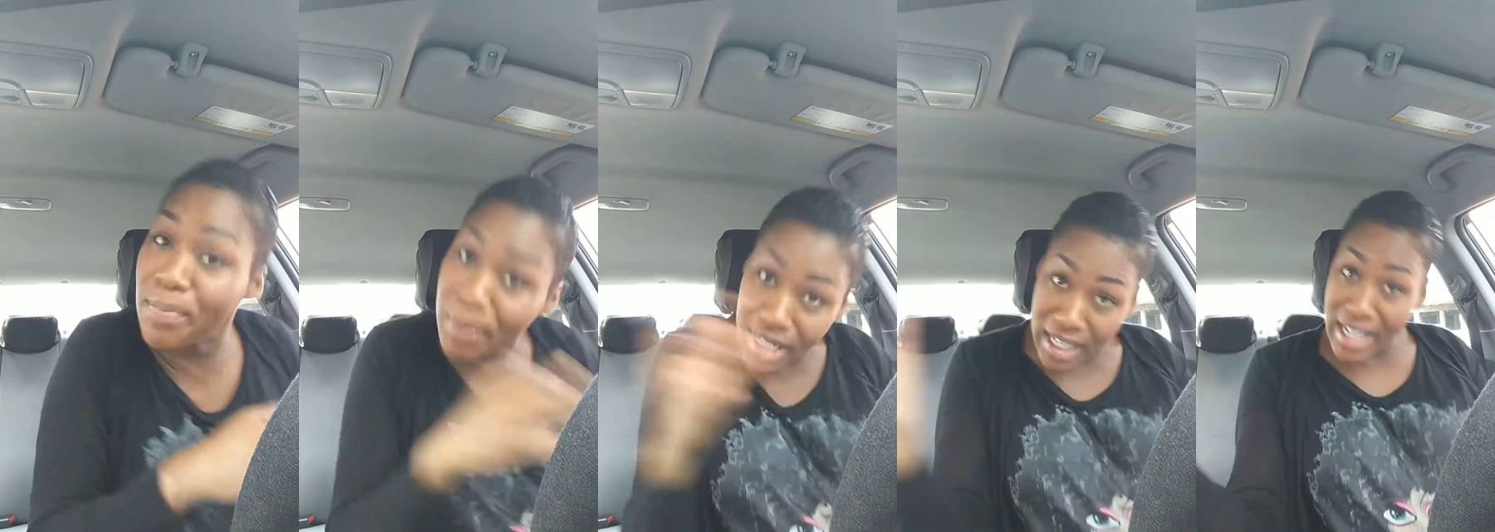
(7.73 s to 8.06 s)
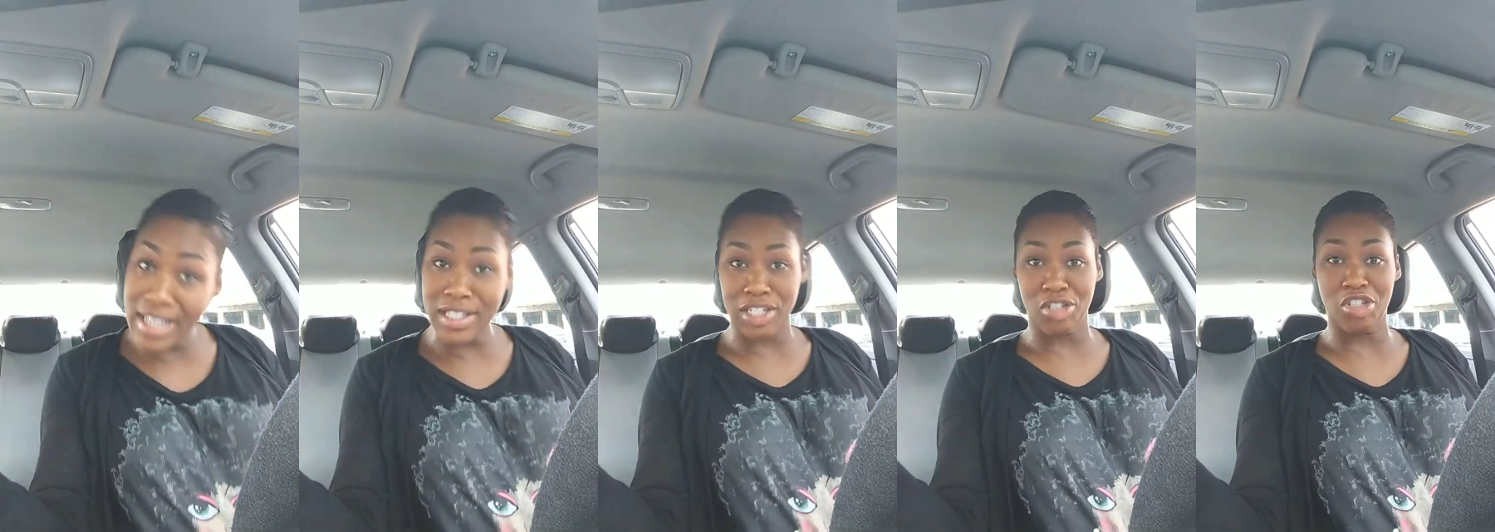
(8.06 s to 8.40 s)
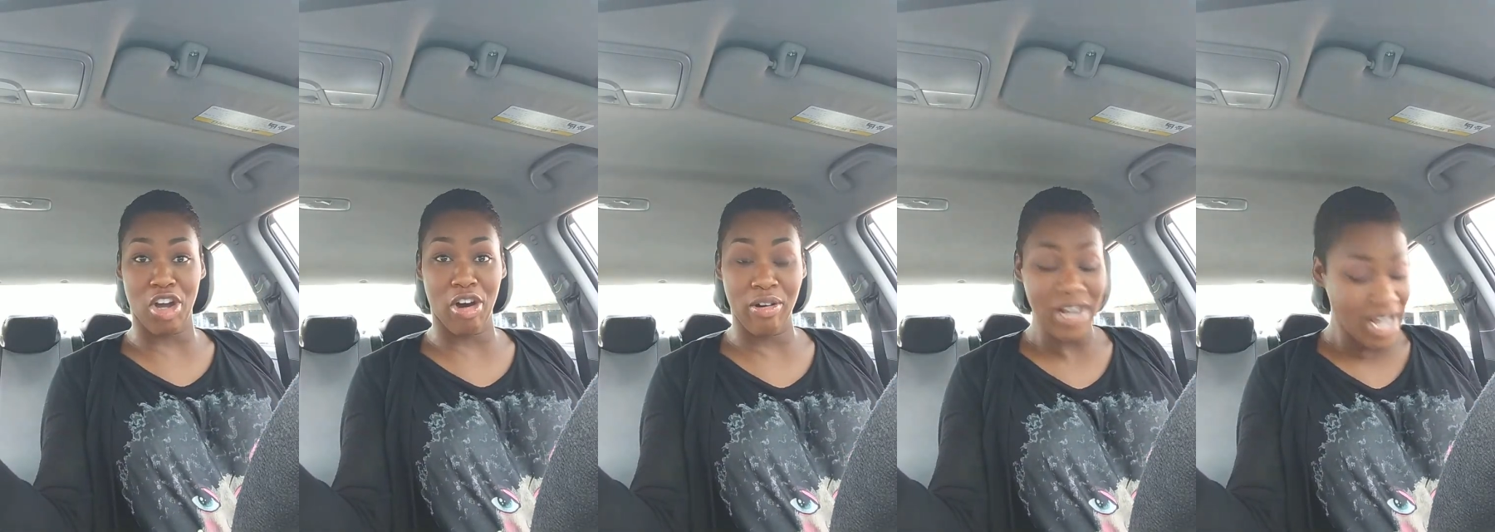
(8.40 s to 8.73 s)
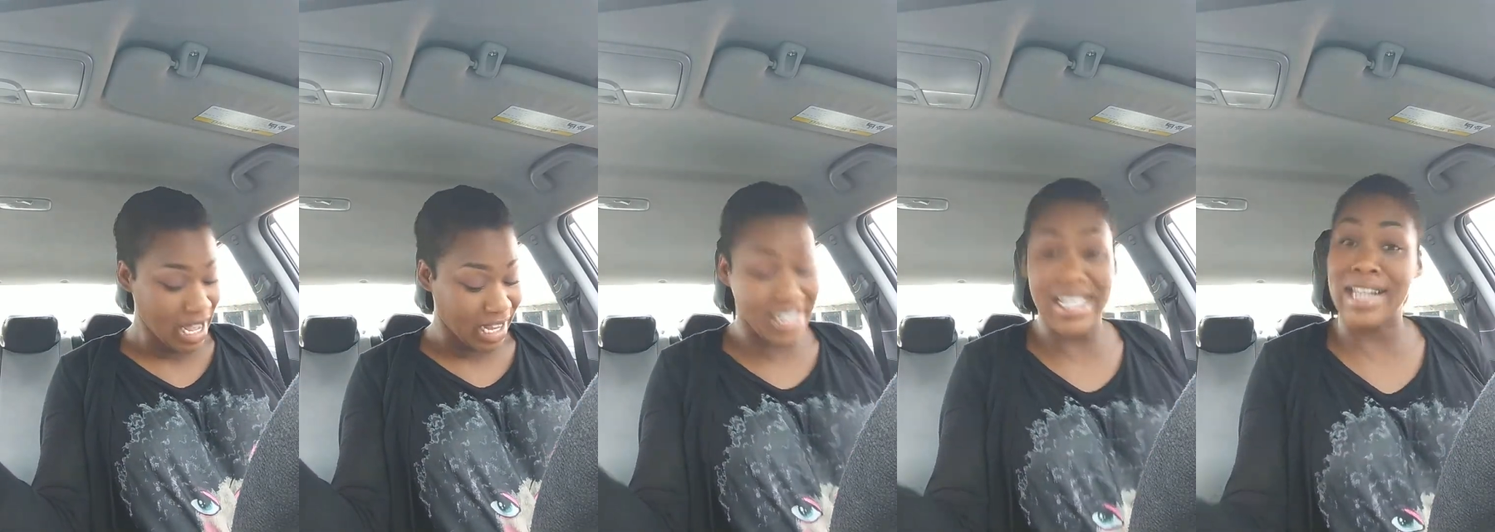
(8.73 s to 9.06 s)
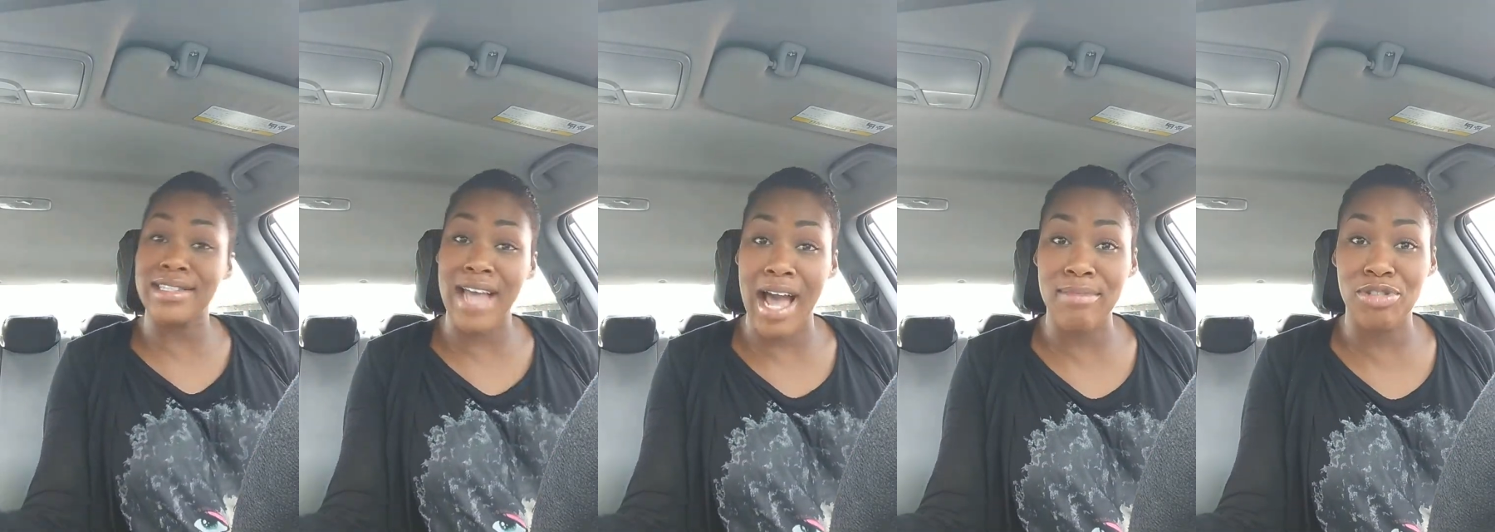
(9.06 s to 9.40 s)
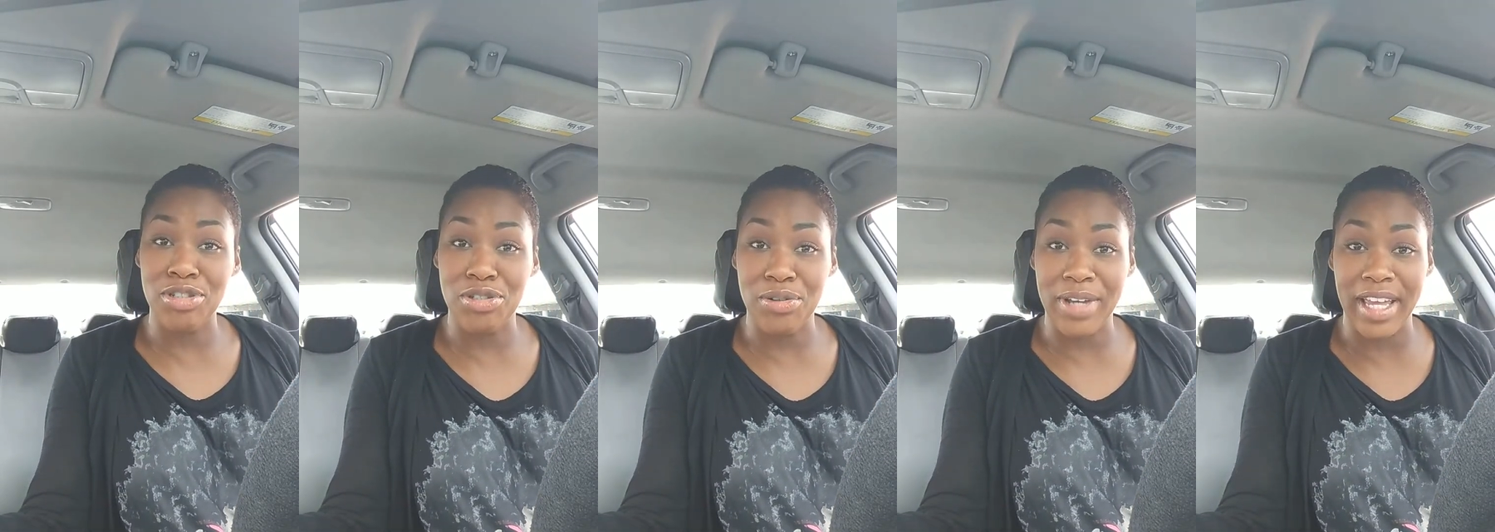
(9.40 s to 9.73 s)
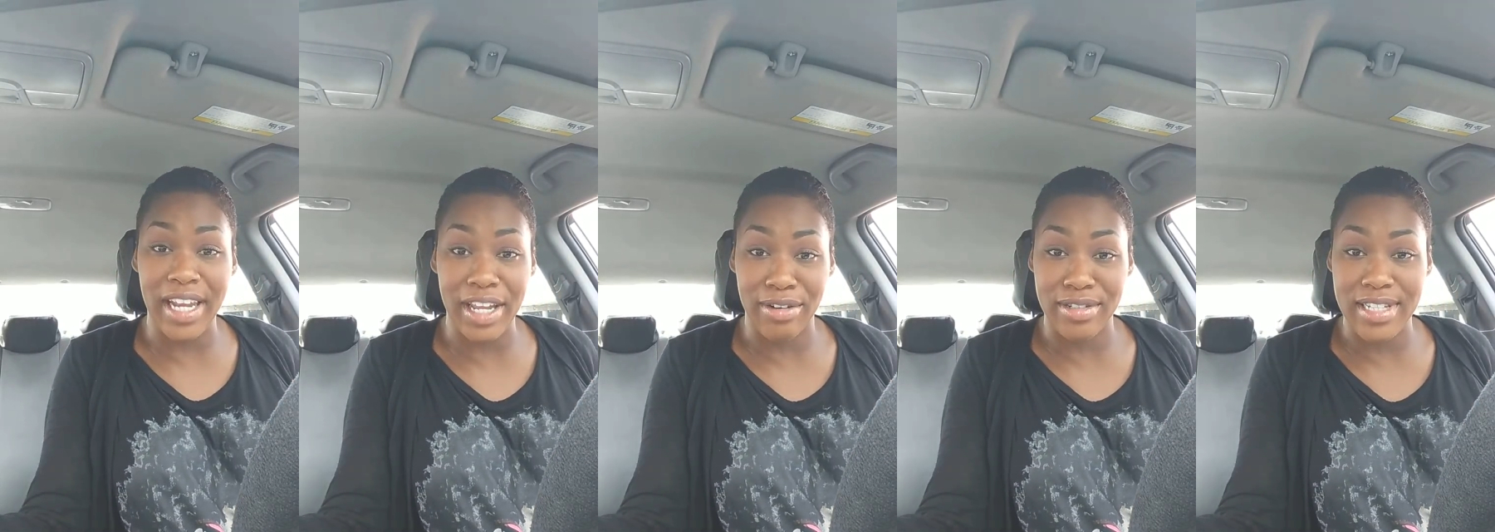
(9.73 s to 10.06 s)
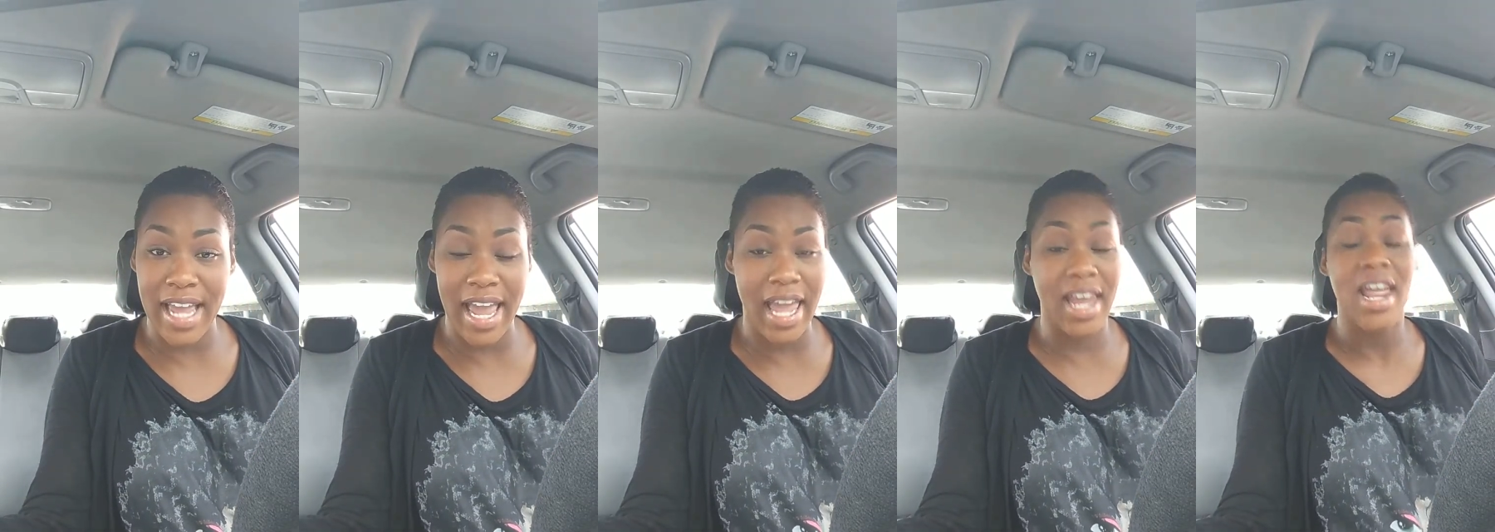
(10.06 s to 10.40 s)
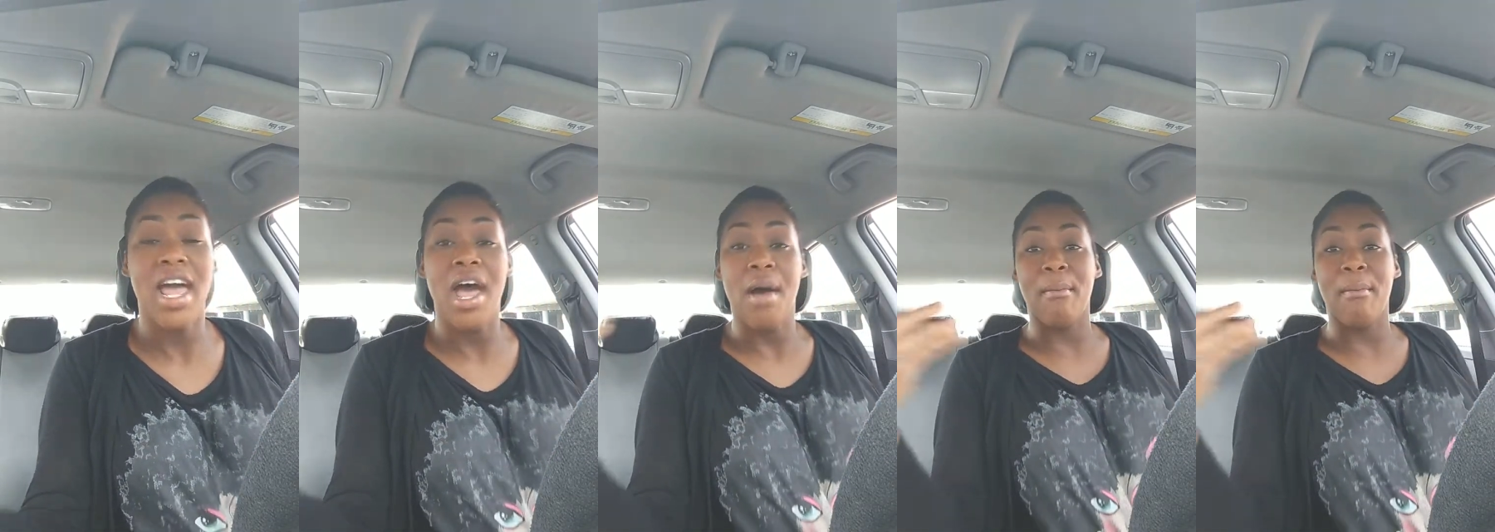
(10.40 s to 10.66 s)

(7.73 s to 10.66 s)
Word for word: but it is a show because at times you do get entertained.